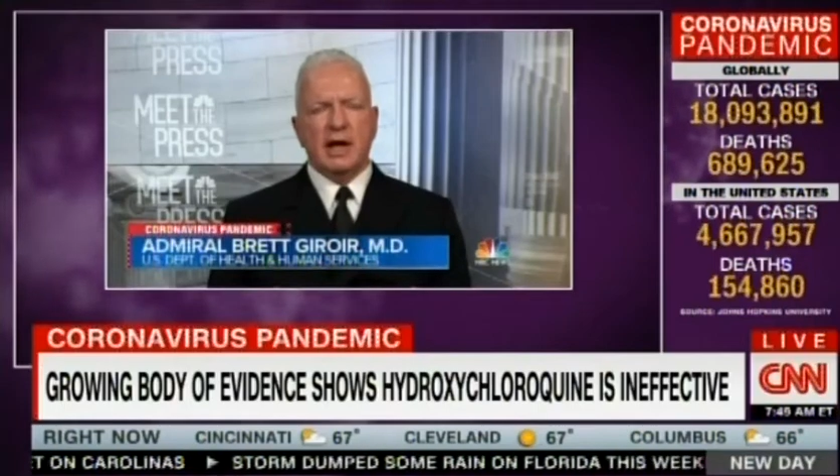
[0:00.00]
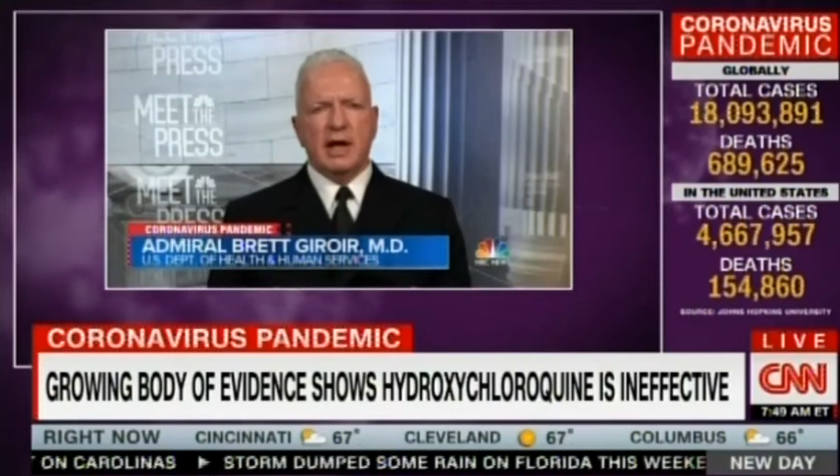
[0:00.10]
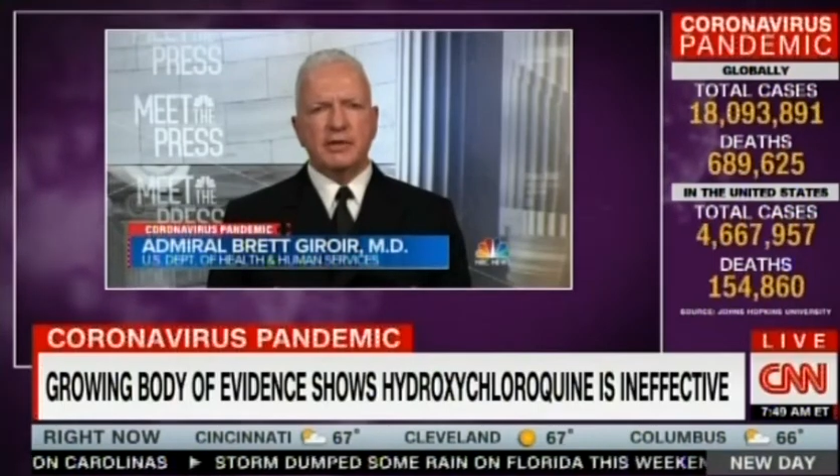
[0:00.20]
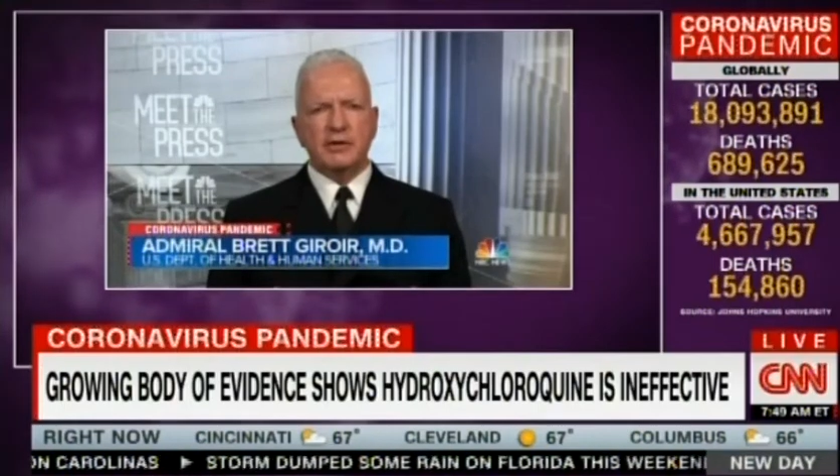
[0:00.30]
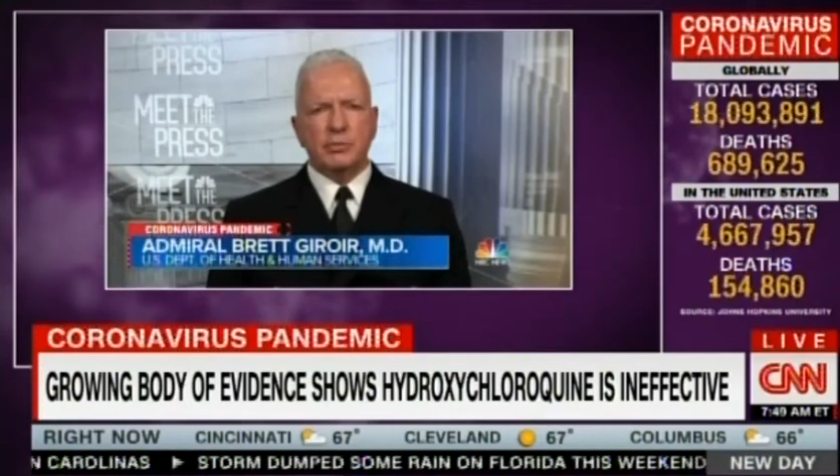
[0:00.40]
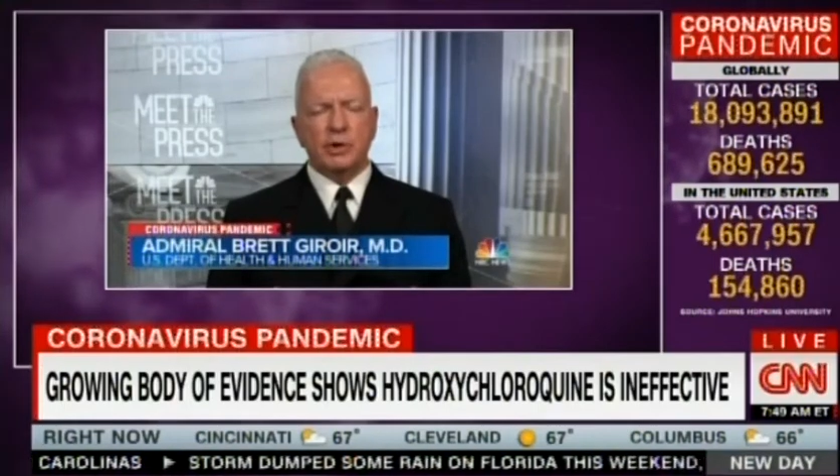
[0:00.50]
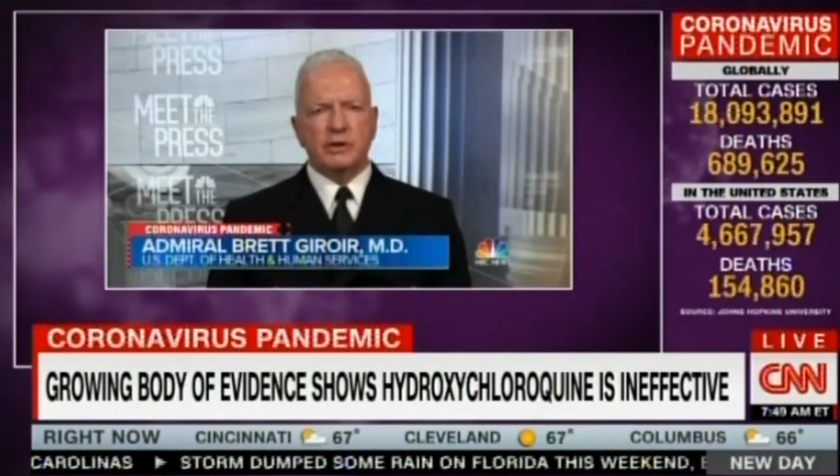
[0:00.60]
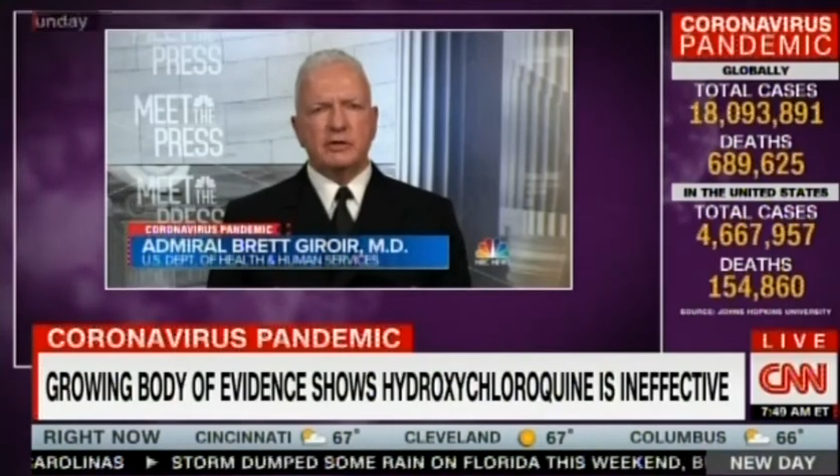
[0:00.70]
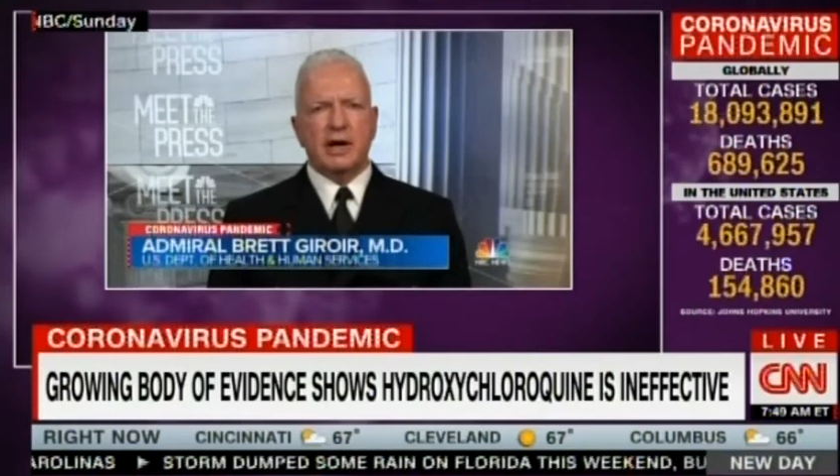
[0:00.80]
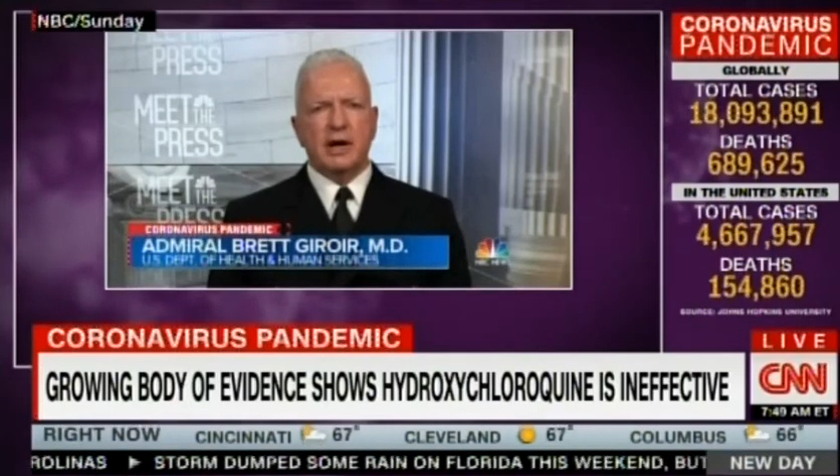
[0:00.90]
At this
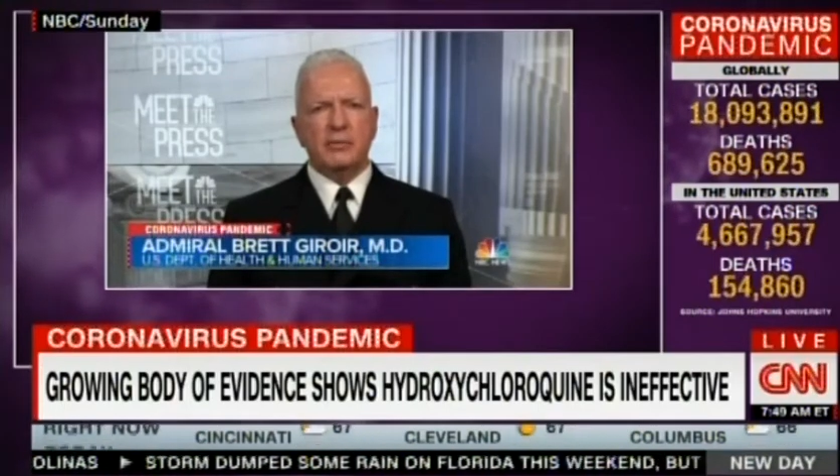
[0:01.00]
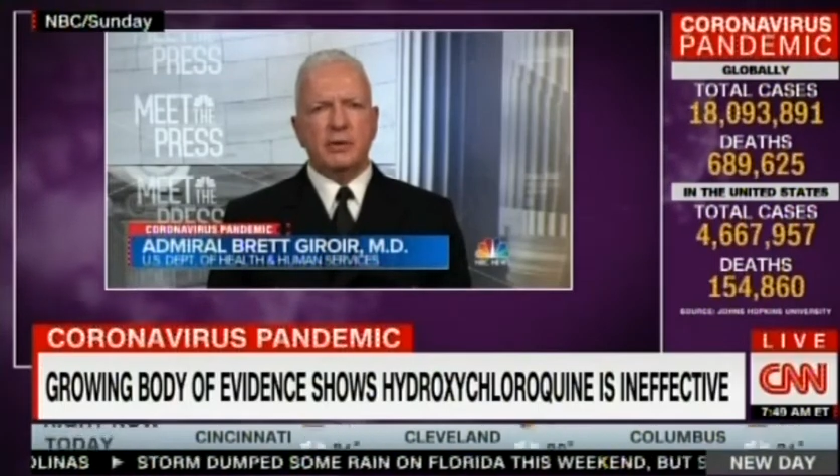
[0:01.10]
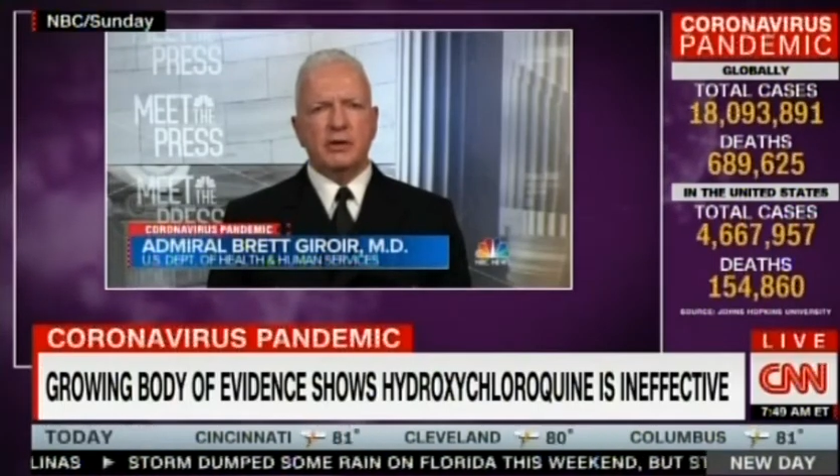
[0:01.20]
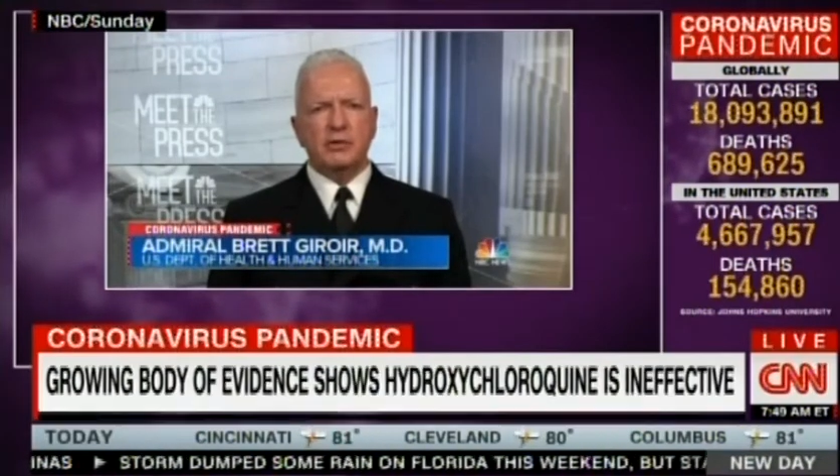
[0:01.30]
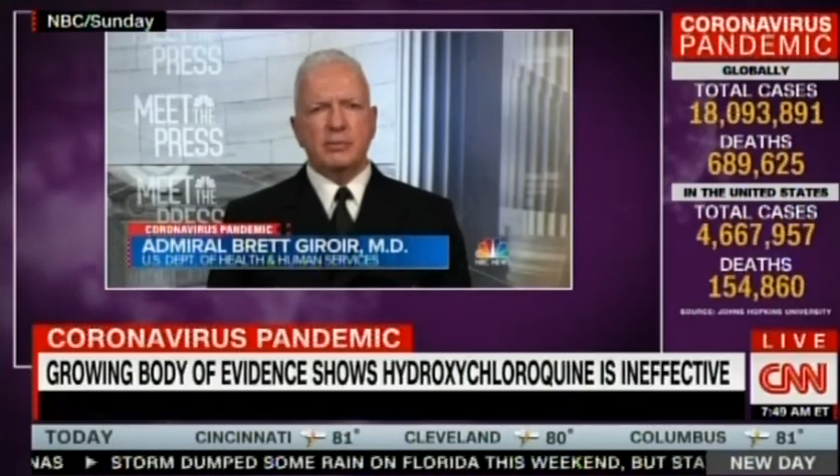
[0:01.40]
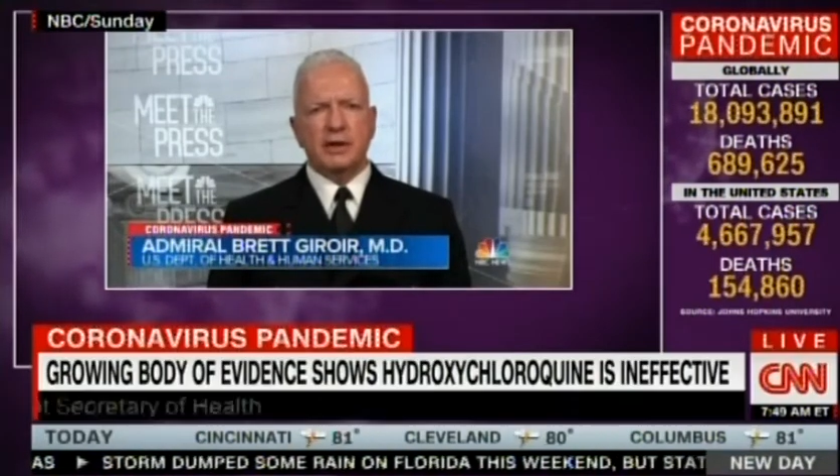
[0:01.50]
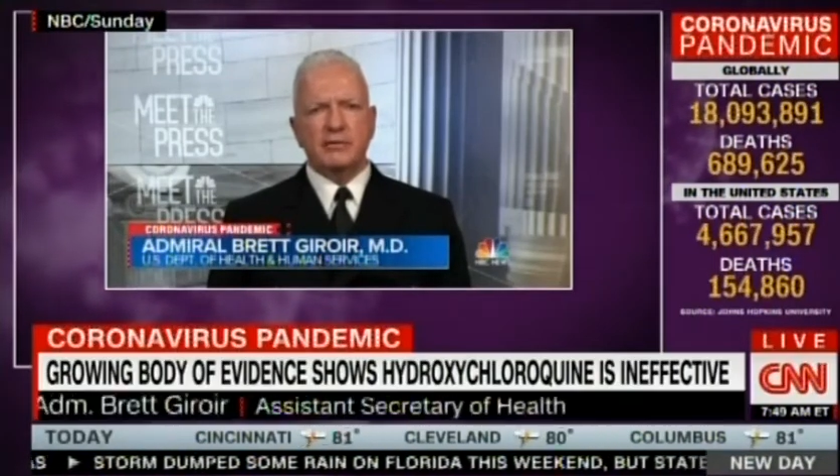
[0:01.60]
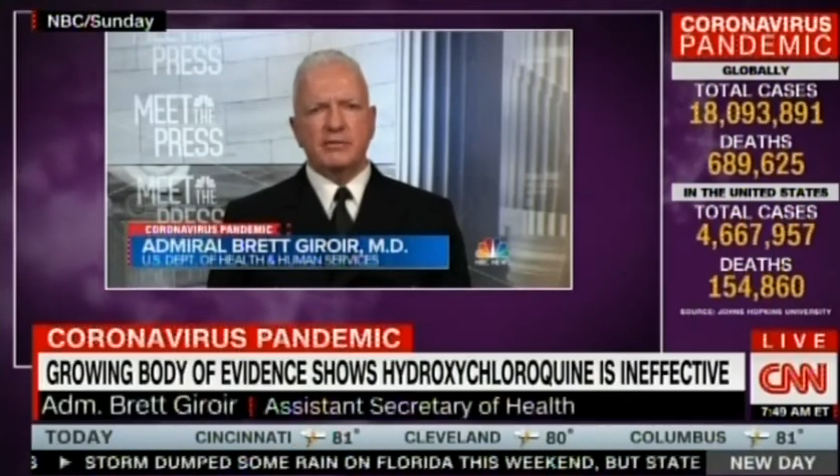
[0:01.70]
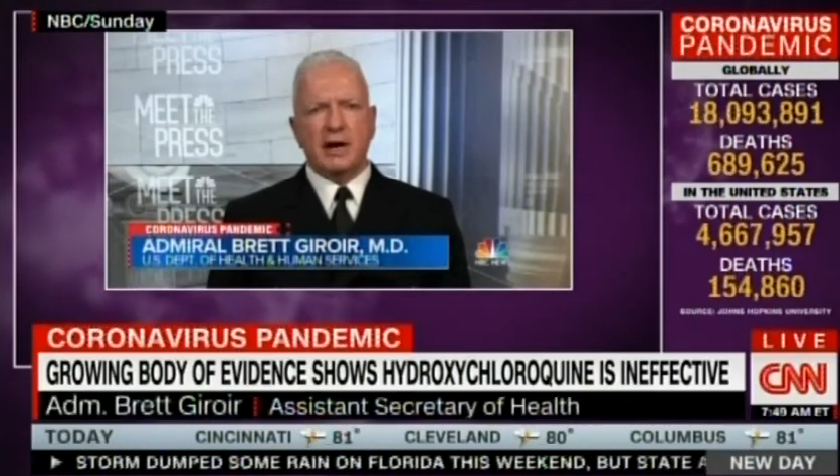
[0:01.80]
point in time, there's been